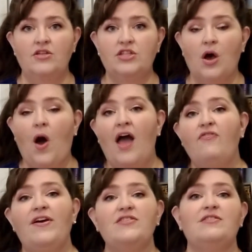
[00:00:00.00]
So I
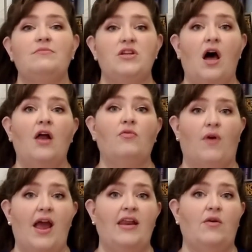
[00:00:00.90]
found some
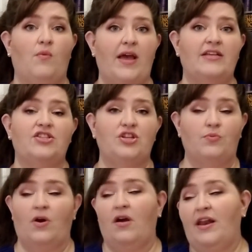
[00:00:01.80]
non-writing ways to
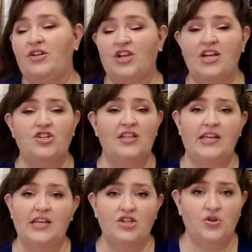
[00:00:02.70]
work on education that
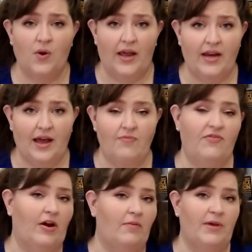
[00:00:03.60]
he enjoyed. I'm
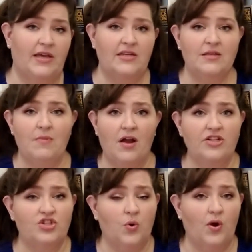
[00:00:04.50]
very big into the
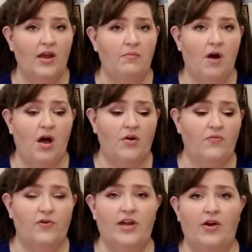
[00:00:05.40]
Montessori
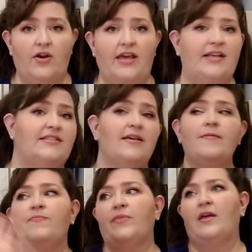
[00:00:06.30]
model for younger kids.
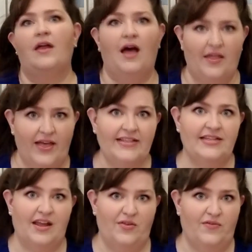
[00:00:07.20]

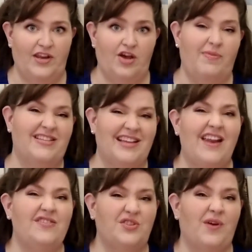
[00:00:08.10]
That's another video, but it's
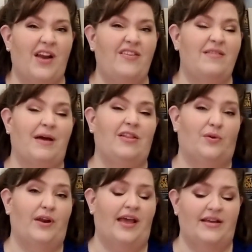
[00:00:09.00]
kind of surrounding them by
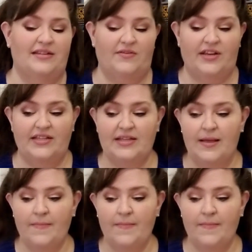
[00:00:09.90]
learning activities.